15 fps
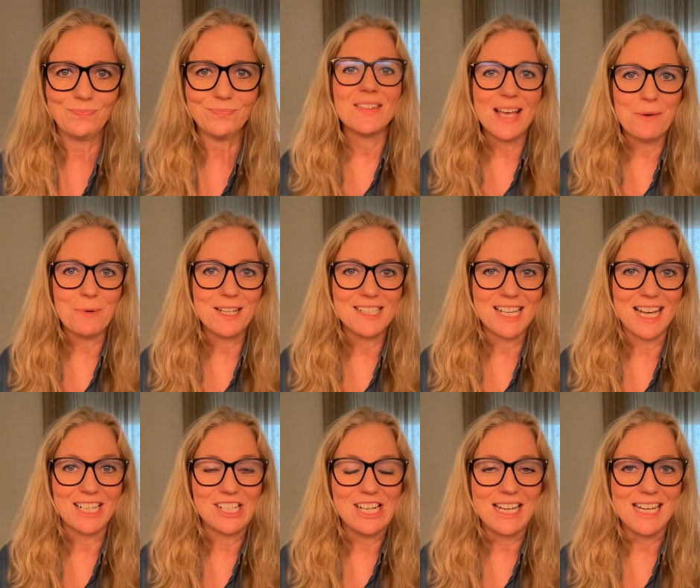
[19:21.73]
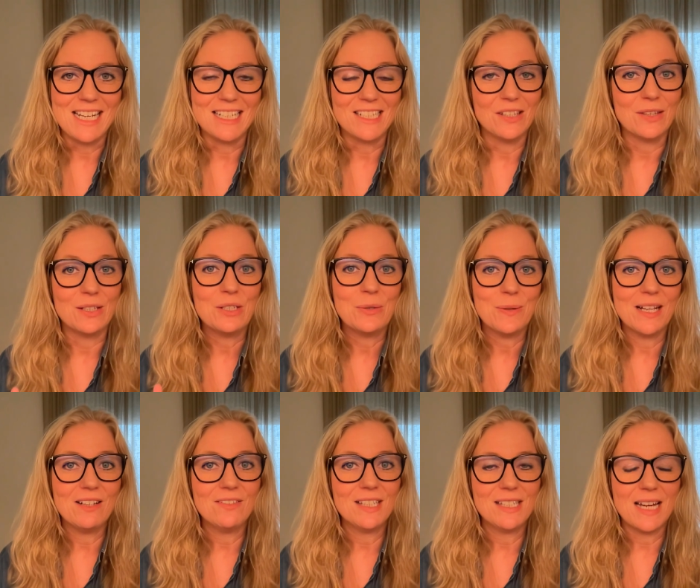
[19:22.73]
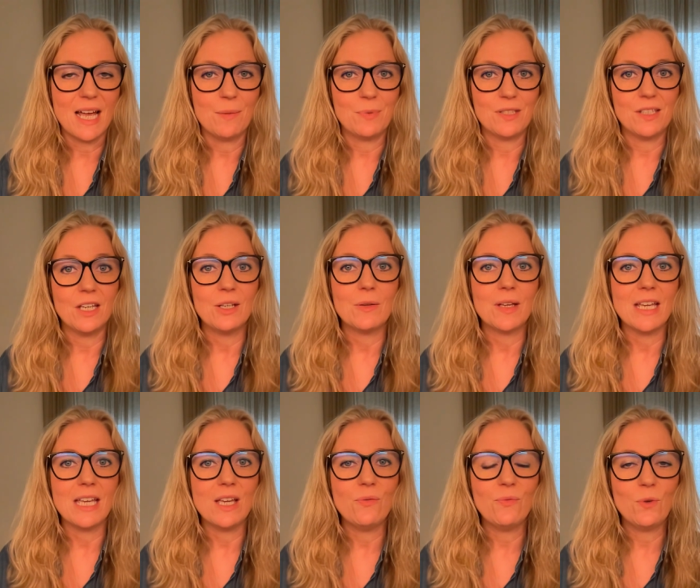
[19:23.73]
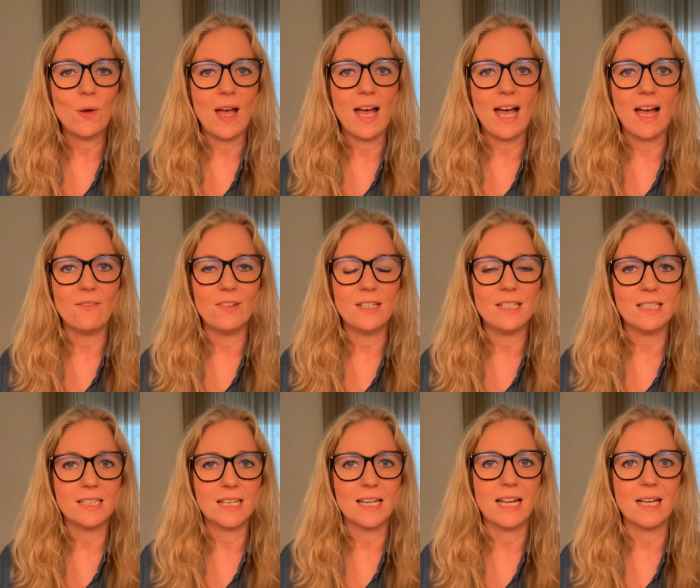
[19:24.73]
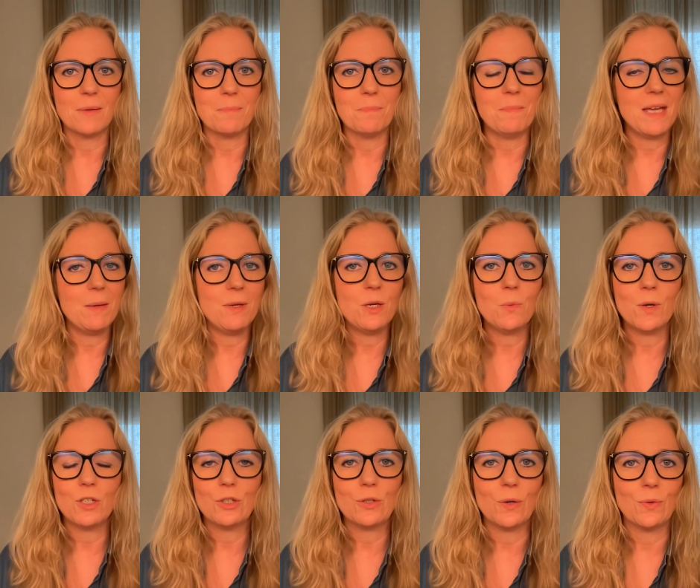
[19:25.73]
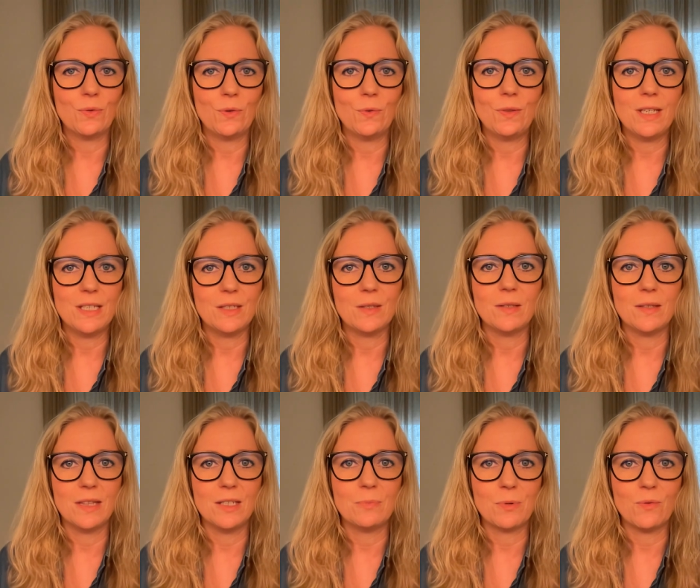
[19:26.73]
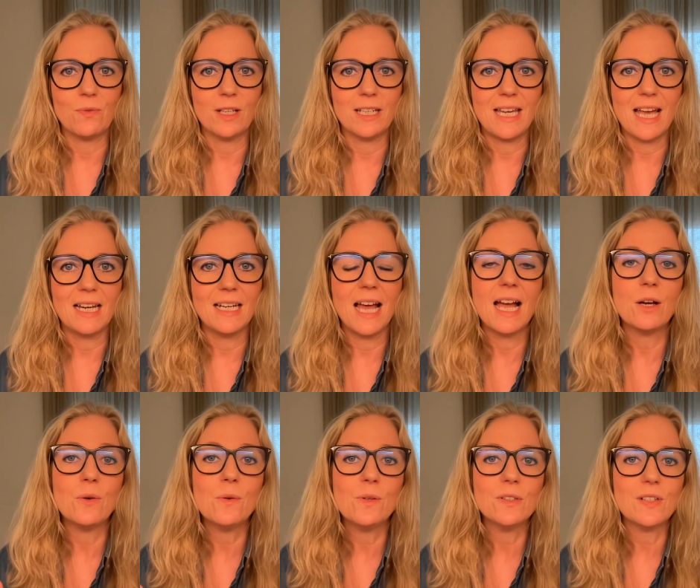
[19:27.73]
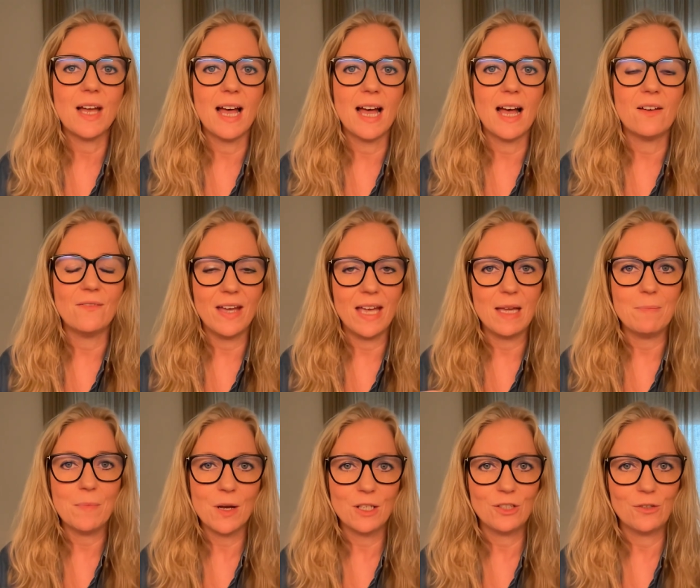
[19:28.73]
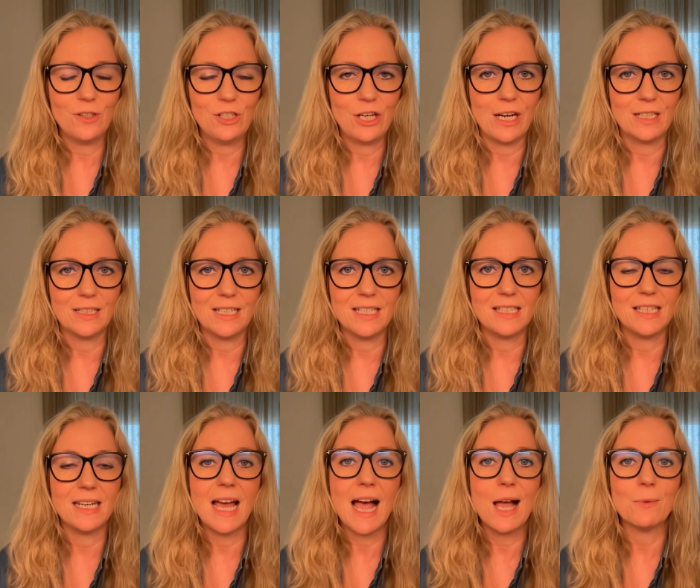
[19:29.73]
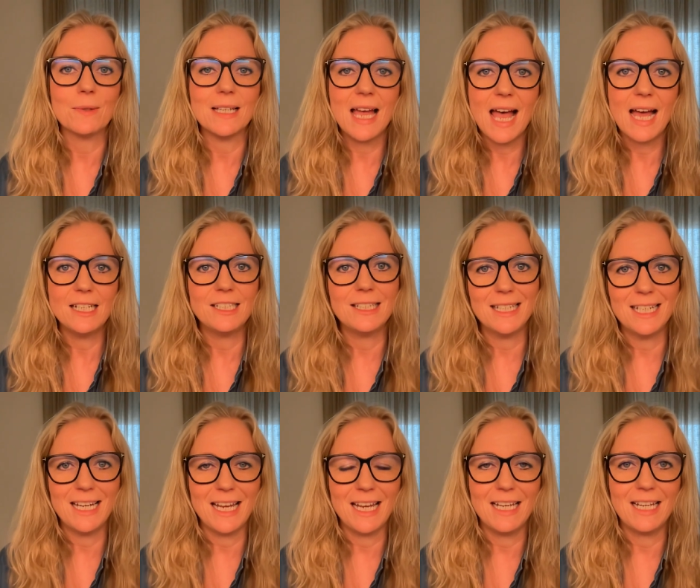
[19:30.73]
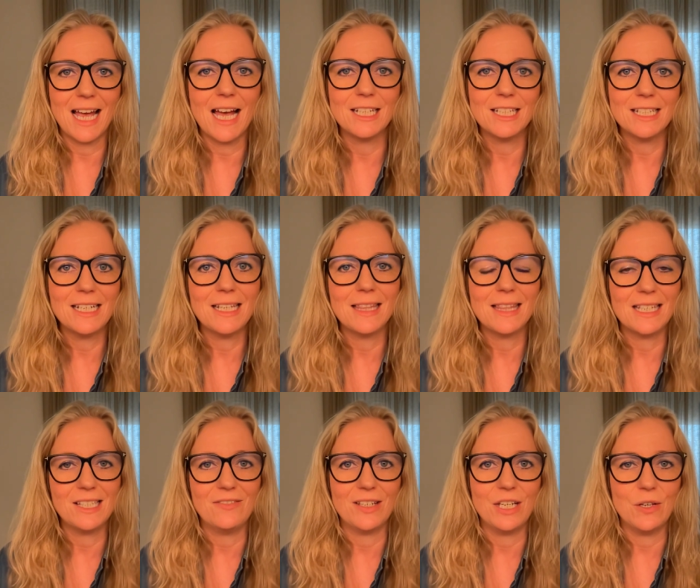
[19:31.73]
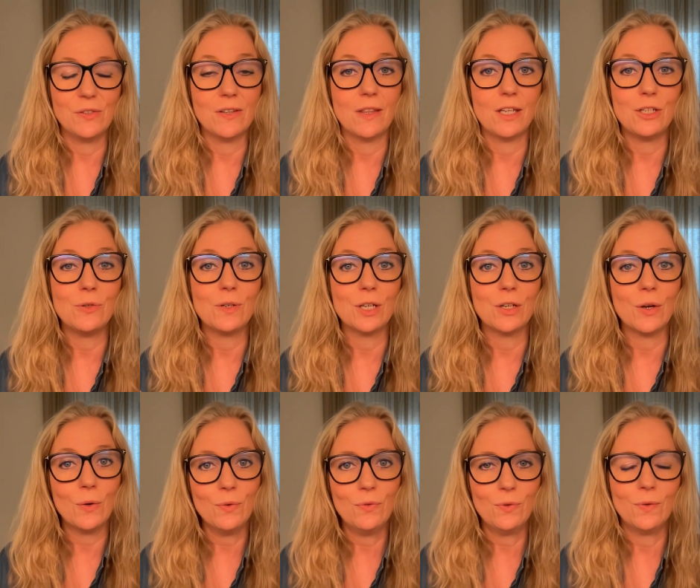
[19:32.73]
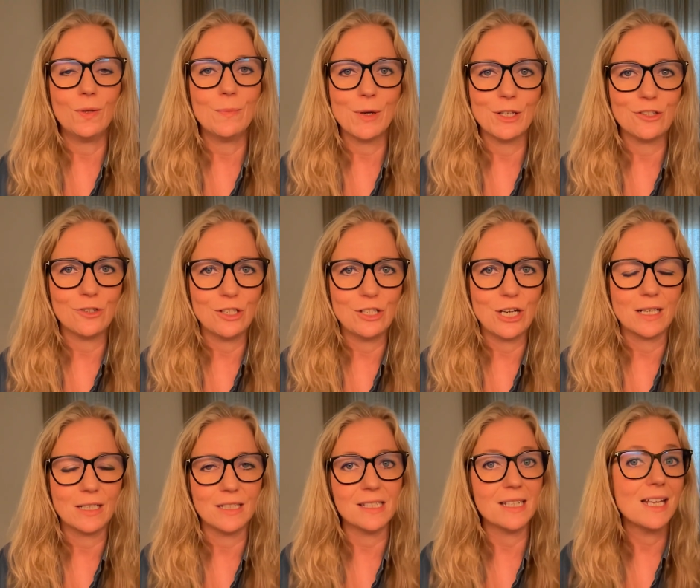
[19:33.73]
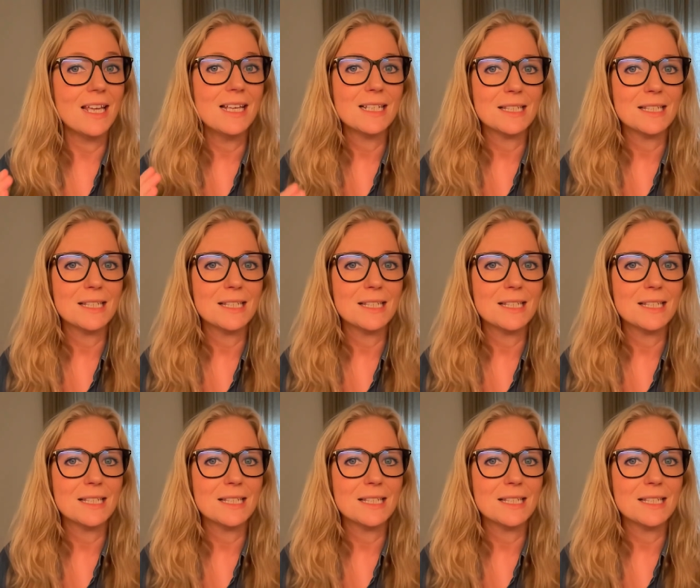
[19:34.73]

So that was actually it. The 12 steps if you haven't maybe you want to go through this profile again, I also have a mastery checklist, and I will add the link underneath this video so that you can go through the mastery checklist